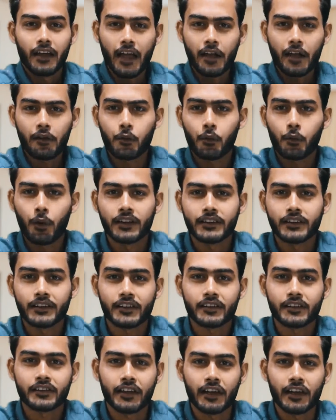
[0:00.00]
Hey
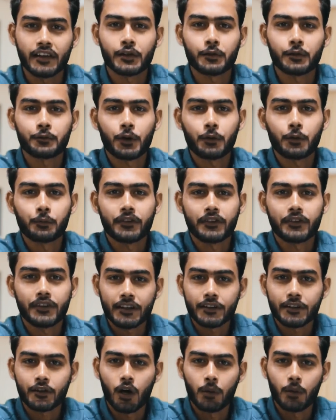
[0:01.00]
everyone, this is Ketan from
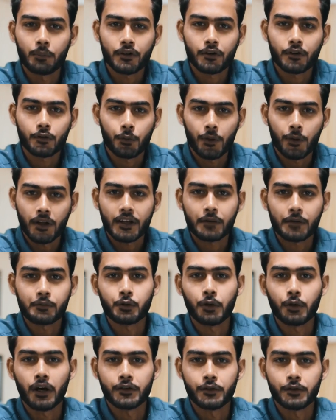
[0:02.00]
Said Commerce.
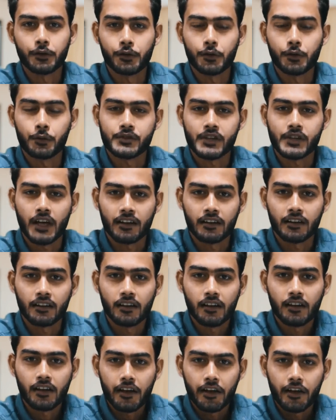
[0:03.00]
Welcome to our YouTube
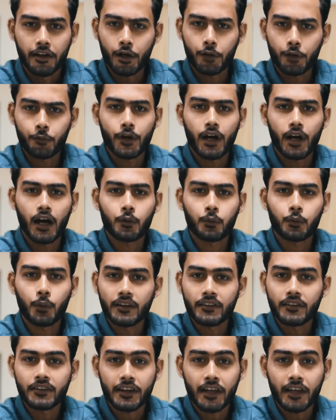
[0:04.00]
channel. Here we are
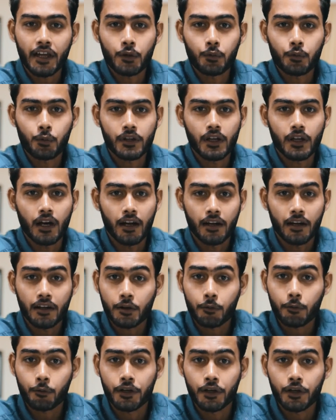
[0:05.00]
once again with
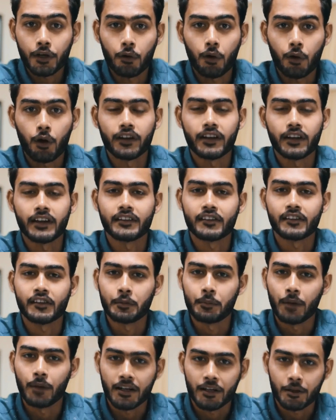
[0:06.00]
another video on
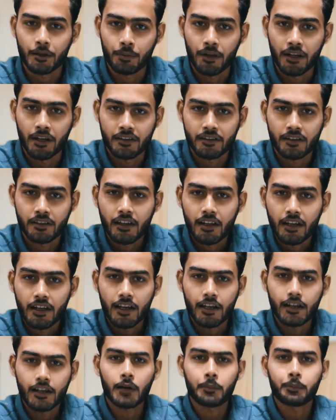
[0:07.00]
Etsy Marketplace.
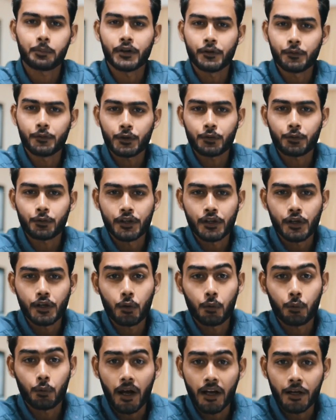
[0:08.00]
In our previous
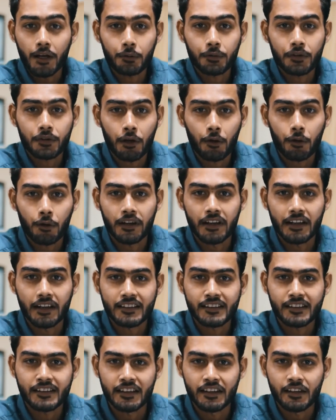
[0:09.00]
video, Why to Sell
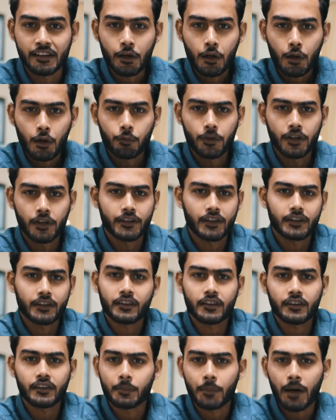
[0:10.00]
on Etsy, we
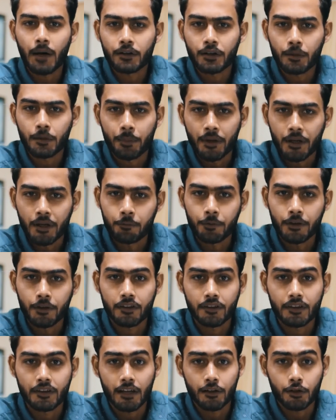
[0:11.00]
discussed about the
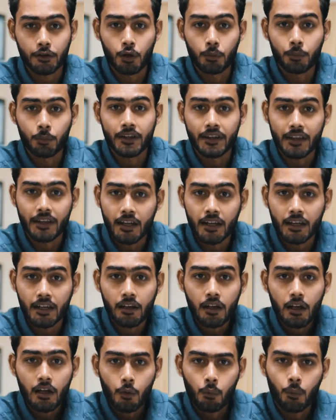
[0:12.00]
benefits that you will be
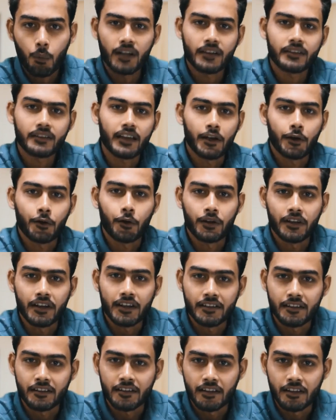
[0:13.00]
getting while selling
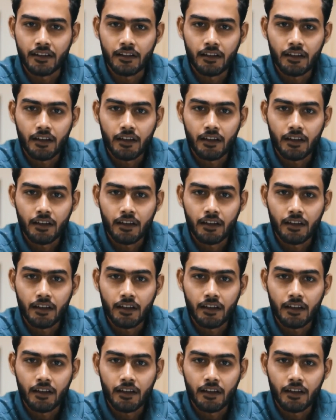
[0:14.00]
on Etsy.